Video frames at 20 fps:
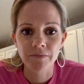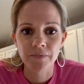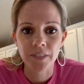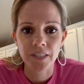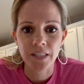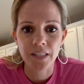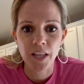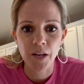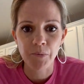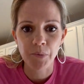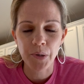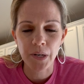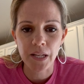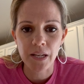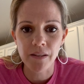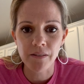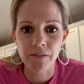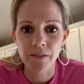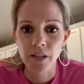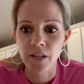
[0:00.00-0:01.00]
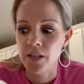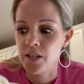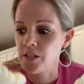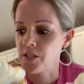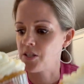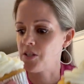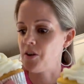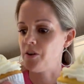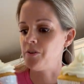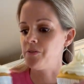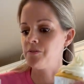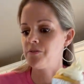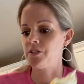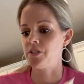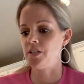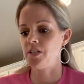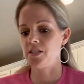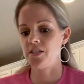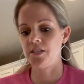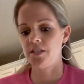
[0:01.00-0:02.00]
Isn't that pretty? So
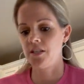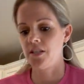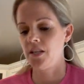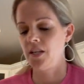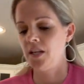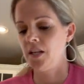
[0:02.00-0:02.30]
just